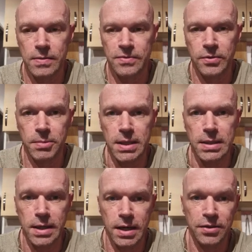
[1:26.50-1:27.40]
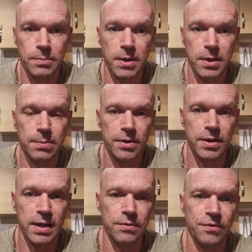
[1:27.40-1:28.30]
for me, I think people
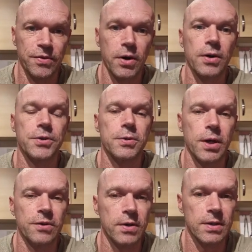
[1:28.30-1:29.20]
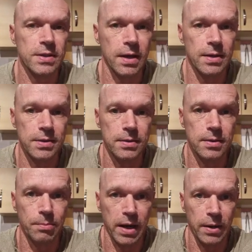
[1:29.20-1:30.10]
are getting far too
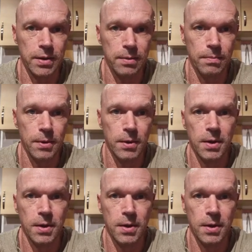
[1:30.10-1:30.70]
overexcited about him,